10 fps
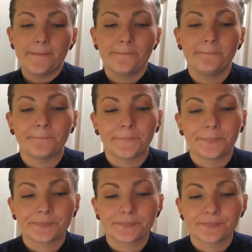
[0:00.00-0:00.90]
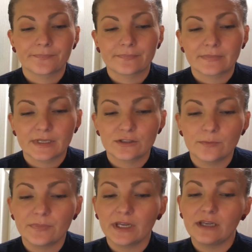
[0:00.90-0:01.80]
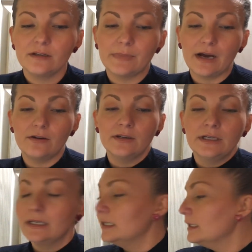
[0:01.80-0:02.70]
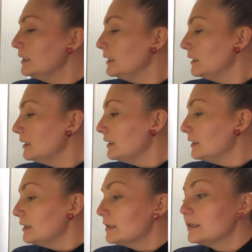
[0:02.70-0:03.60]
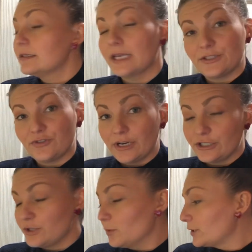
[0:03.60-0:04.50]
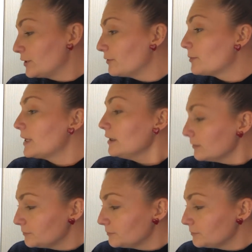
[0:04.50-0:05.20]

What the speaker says: So I'm thinking about that strategy worked for me.